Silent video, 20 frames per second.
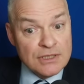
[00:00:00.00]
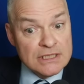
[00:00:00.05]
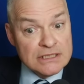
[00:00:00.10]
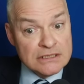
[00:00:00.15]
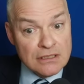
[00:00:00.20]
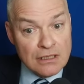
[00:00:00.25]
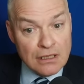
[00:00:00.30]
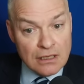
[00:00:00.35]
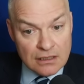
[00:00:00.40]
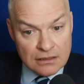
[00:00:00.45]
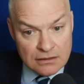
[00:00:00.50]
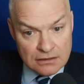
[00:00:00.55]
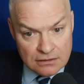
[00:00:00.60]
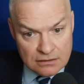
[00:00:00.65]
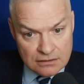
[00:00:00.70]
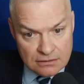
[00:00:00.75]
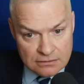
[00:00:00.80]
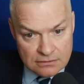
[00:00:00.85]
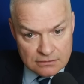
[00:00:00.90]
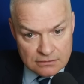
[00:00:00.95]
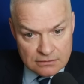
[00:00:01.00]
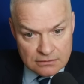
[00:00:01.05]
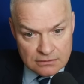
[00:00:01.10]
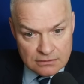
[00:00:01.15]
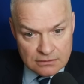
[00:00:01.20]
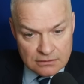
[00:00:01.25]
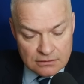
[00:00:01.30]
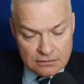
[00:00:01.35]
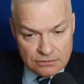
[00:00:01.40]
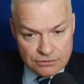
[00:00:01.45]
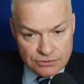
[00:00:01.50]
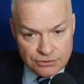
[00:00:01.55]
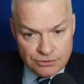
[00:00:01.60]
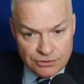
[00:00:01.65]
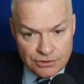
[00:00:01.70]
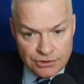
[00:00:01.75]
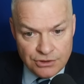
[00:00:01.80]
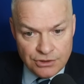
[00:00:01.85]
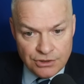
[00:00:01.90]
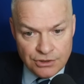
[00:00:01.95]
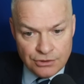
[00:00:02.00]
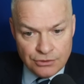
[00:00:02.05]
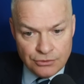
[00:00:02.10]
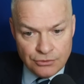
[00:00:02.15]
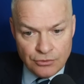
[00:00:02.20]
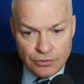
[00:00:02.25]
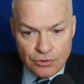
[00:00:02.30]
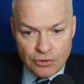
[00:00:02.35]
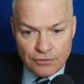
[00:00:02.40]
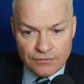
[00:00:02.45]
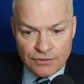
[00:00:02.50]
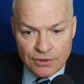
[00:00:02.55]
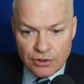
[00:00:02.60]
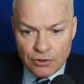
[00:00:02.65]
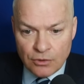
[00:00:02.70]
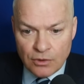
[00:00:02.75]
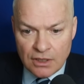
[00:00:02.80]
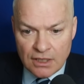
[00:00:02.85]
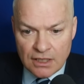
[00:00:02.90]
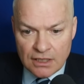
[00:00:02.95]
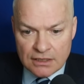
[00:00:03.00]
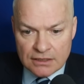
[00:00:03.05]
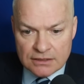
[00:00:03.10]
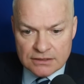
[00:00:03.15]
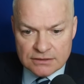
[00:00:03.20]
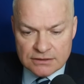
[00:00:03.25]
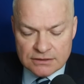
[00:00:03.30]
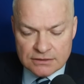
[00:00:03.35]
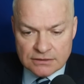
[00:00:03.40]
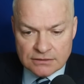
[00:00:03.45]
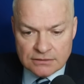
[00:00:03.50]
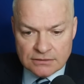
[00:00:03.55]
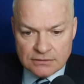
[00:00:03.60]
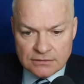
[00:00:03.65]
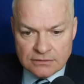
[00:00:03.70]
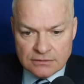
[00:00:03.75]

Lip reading: There's none through the U of acquires.